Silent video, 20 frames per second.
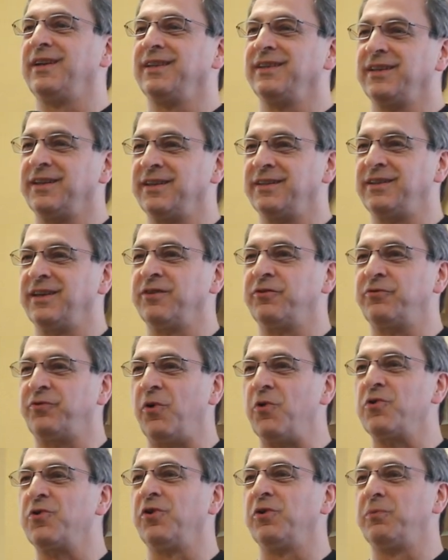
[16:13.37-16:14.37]
the
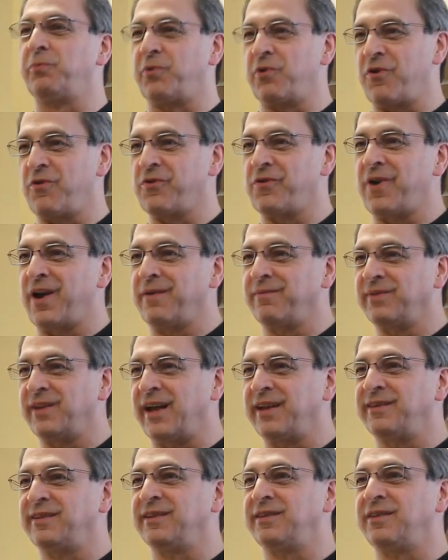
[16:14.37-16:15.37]
focal program,
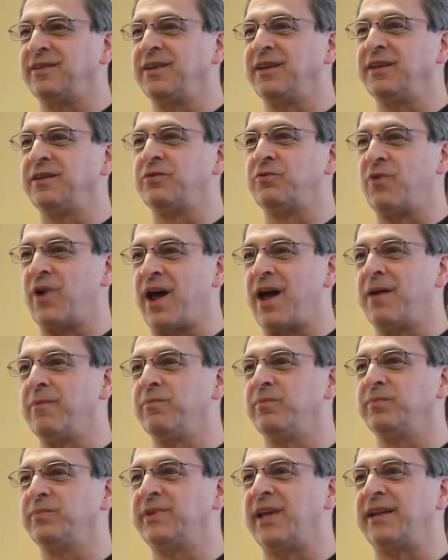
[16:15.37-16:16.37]
that's it in
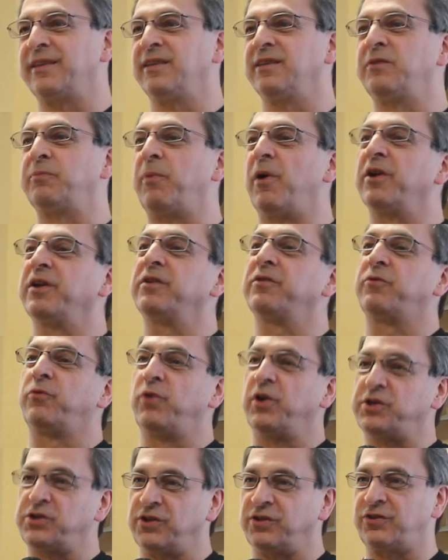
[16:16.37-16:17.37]
RAM, that it's part of
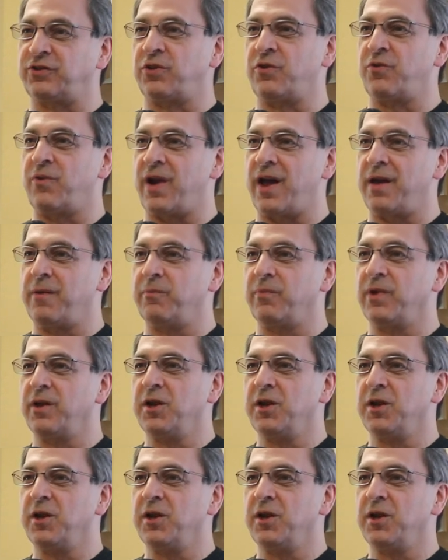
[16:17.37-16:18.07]
register RAM.